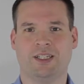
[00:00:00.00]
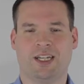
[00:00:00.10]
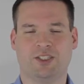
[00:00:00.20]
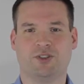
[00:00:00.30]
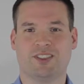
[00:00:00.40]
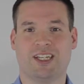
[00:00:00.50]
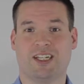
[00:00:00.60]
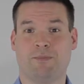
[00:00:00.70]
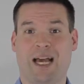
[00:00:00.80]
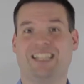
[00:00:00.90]
is you'll send a
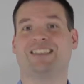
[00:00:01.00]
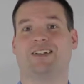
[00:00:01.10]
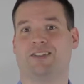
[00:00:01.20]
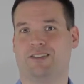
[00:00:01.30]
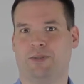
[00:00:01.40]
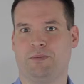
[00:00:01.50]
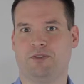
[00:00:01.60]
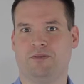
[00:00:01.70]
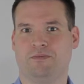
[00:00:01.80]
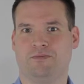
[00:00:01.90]
mass letter to people,
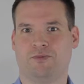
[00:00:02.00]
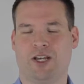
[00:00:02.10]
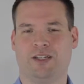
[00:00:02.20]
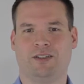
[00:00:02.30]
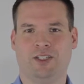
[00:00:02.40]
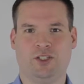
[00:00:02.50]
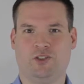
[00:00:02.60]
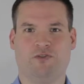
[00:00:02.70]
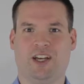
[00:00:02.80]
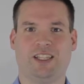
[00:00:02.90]
right? You'll
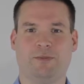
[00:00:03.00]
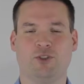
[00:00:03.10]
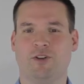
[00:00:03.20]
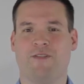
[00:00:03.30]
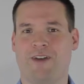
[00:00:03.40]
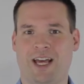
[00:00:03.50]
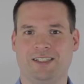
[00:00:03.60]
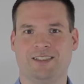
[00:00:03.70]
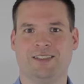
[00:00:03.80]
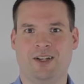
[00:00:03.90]
invite them to an
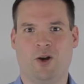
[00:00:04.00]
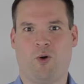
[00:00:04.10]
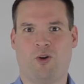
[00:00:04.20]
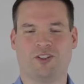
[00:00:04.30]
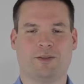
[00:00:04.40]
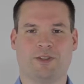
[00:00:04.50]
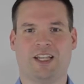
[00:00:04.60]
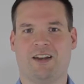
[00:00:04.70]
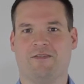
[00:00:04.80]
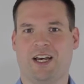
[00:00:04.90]
event or something to
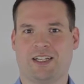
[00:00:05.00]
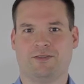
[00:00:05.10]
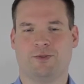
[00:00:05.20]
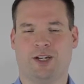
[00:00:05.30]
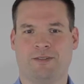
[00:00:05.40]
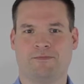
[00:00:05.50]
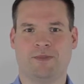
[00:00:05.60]
that effect, right?